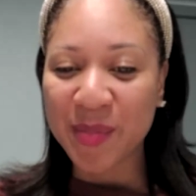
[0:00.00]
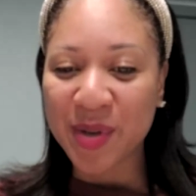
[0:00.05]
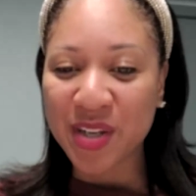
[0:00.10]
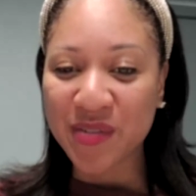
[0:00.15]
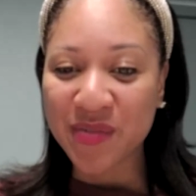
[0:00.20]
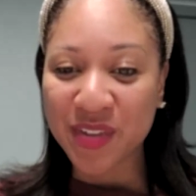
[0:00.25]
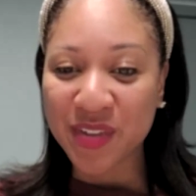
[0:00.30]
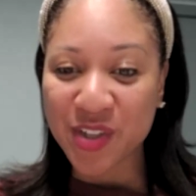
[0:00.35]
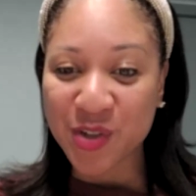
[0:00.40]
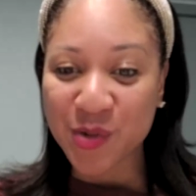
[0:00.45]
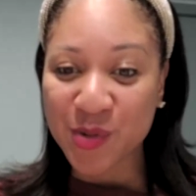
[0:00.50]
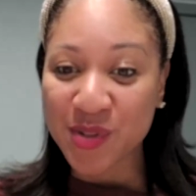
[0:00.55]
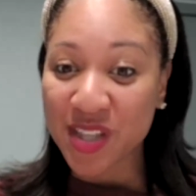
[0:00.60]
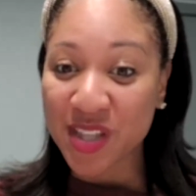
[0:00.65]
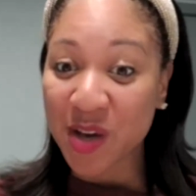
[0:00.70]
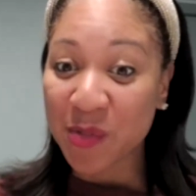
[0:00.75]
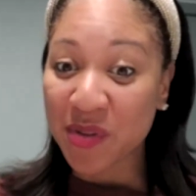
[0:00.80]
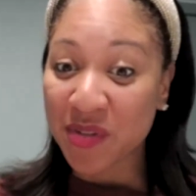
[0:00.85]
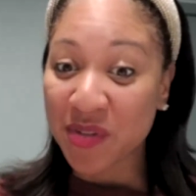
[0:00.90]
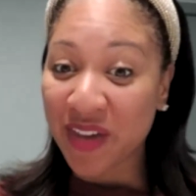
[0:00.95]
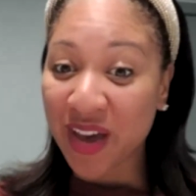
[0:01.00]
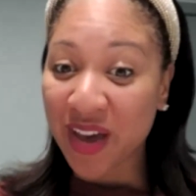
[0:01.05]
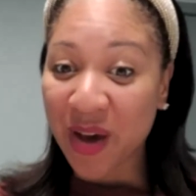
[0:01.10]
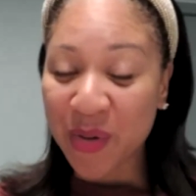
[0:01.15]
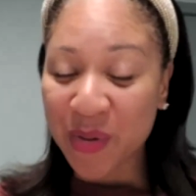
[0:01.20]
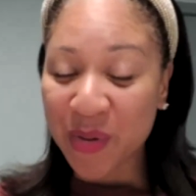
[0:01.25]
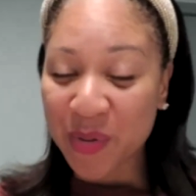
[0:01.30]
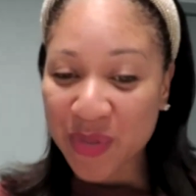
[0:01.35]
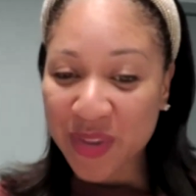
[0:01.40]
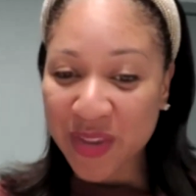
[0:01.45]
individuals that we
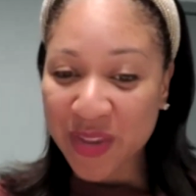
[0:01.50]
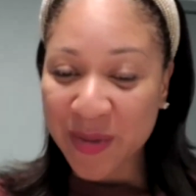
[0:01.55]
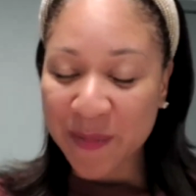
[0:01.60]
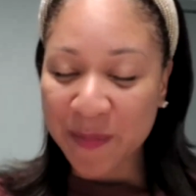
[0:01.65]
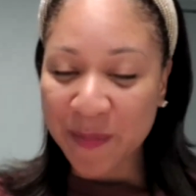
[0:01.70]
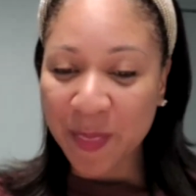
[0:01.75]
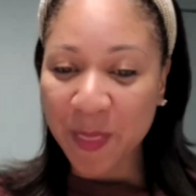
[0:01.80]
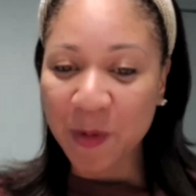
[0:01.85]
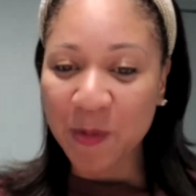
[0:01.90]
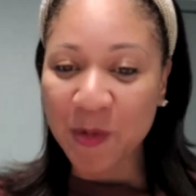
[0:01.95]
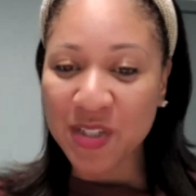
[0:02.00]
value them.